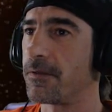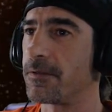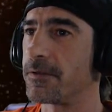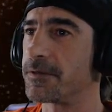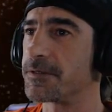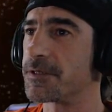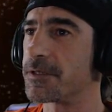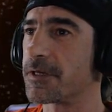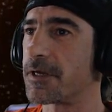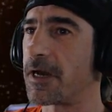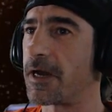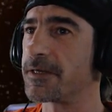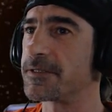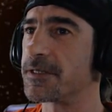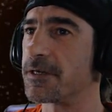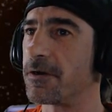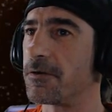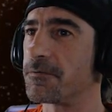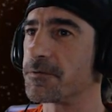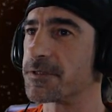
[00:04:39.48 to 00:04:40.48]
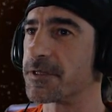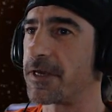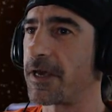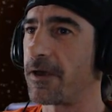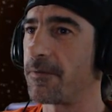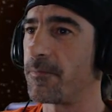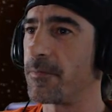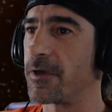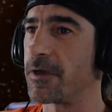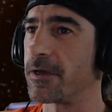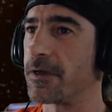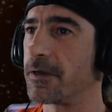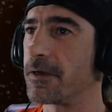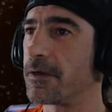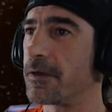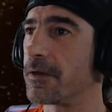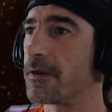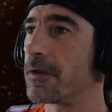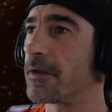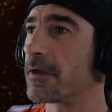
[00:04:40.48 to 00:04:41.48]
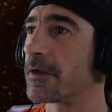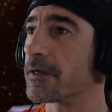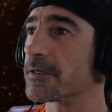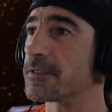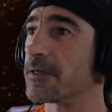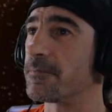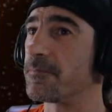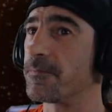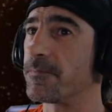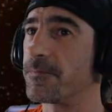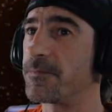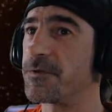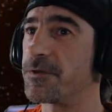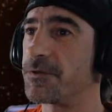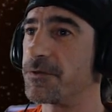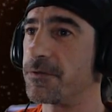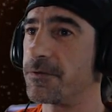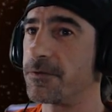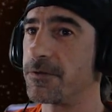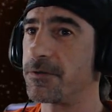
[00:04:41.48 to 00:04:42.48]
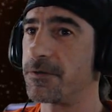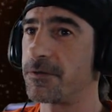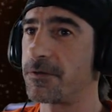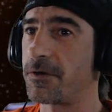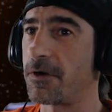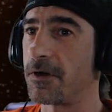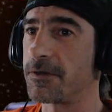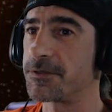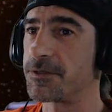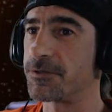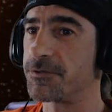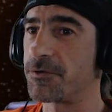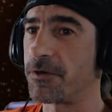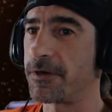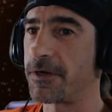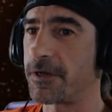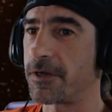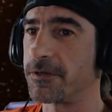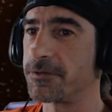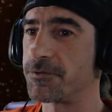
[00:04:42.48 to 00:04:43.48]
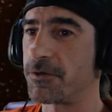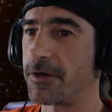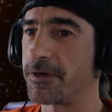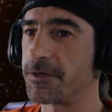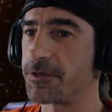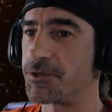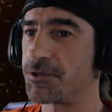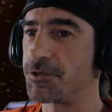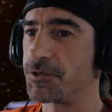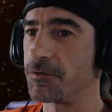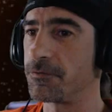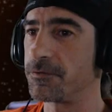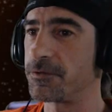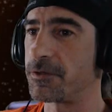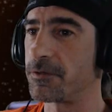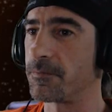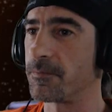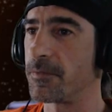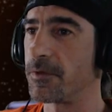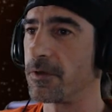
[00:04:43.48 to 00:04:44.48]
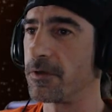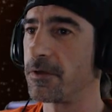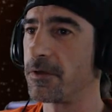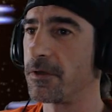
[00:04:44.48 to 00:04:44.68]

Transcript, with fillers: These are the guys that always get me, because I'm concentrating on trying to shoot them.